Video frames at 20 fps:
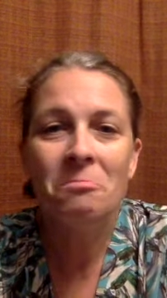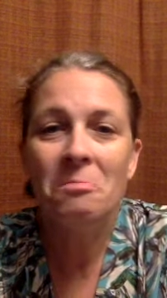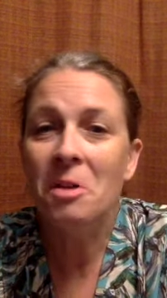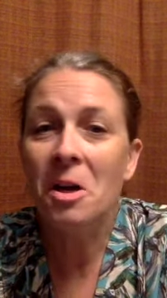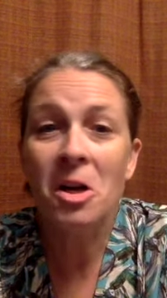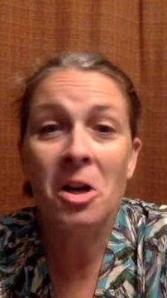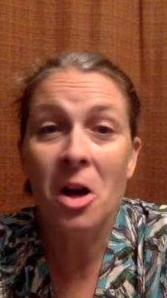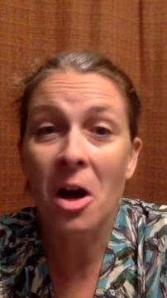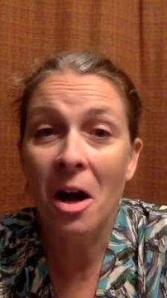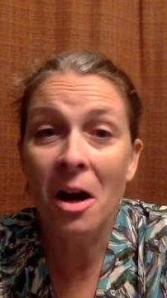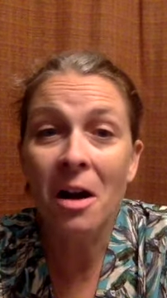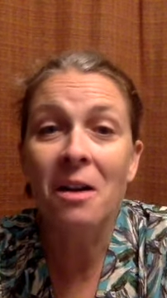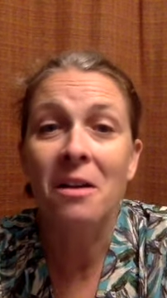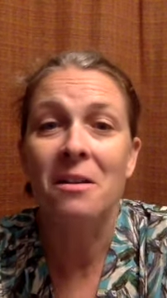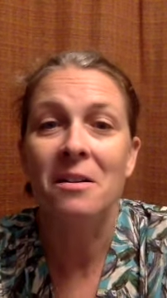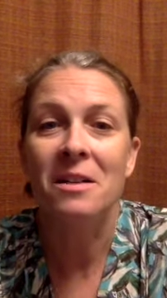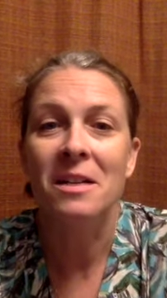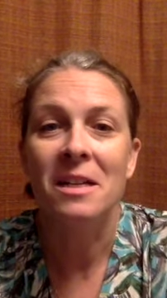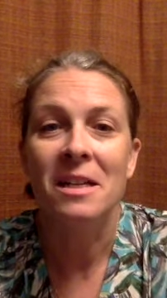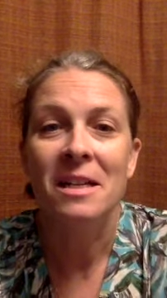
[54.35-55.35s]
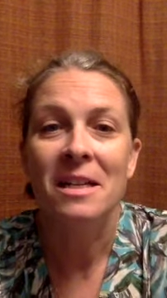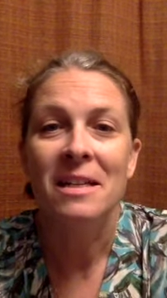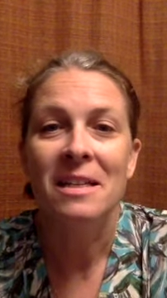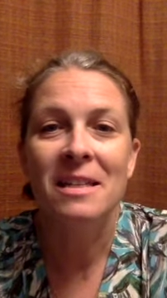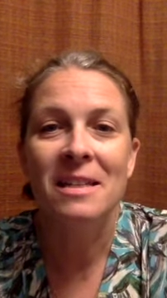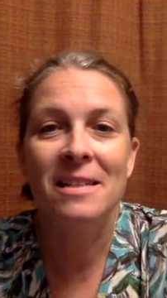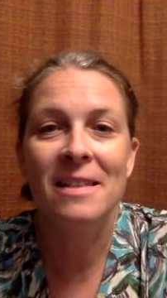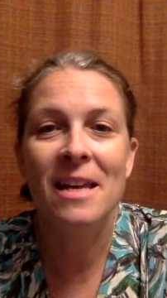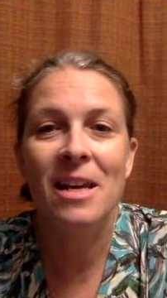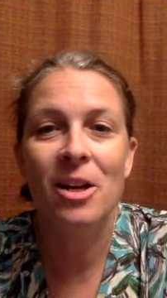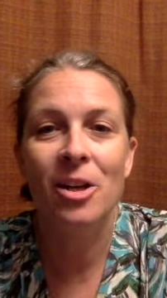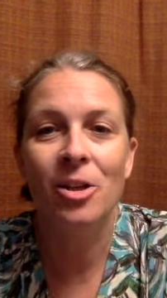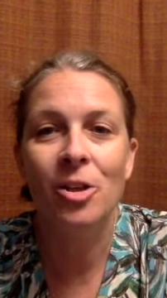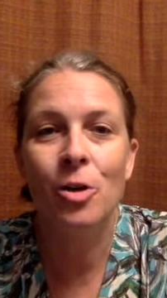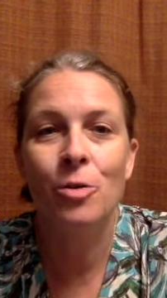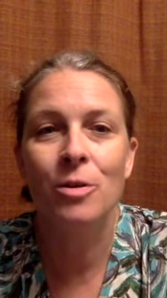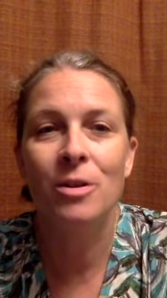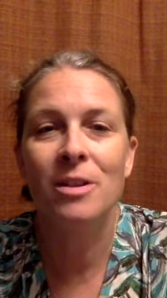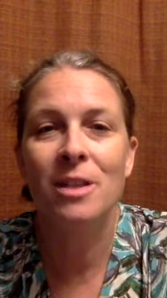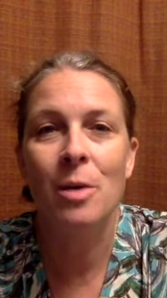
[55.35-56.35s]
a card to say
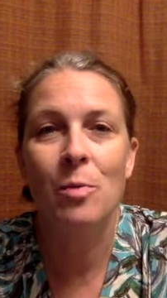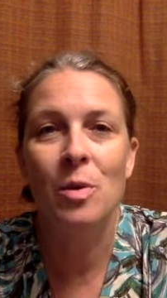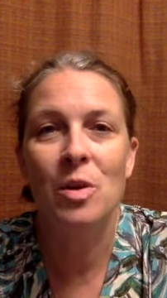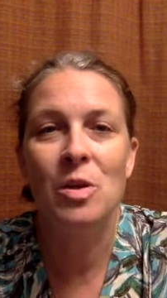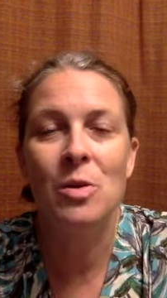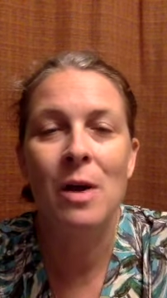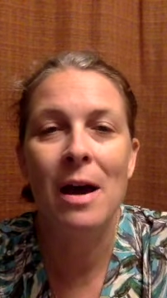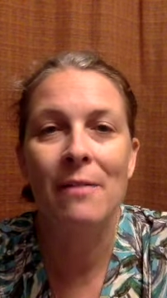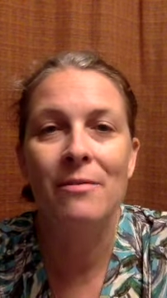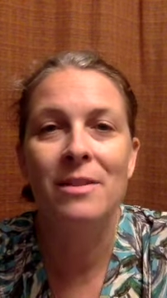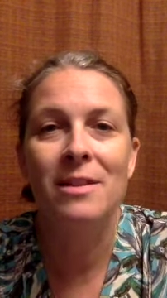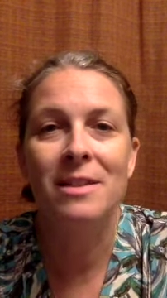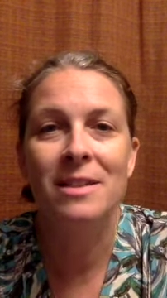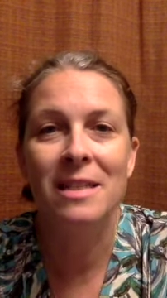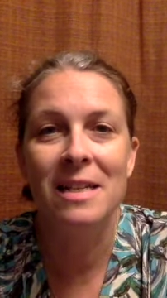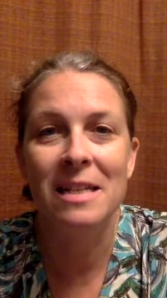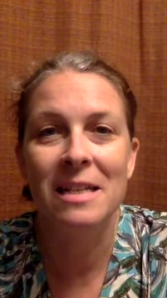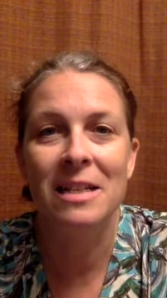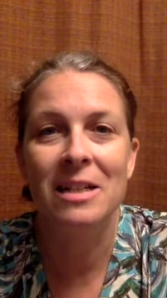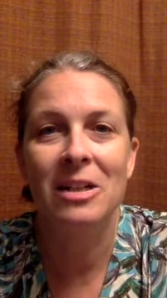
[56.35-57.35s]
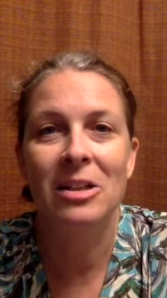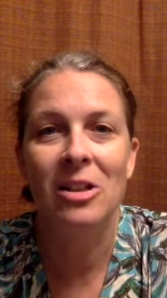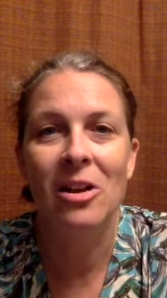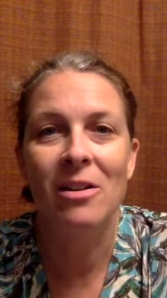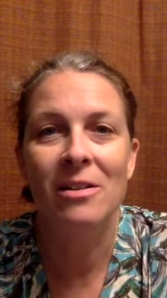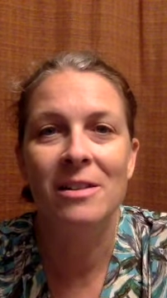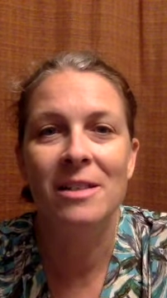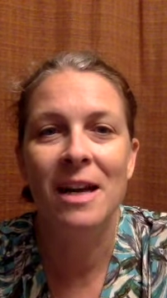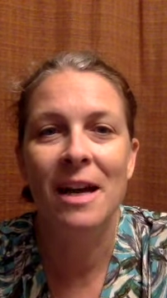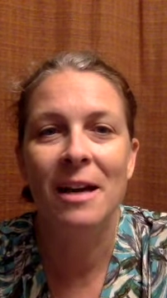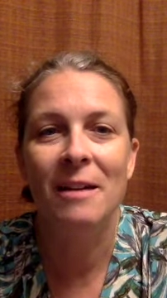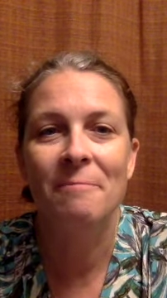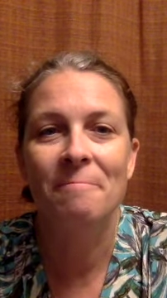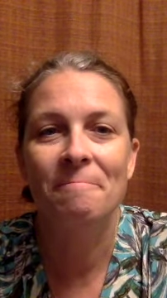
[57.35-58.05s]
hello to someone you haven't seen in a long time.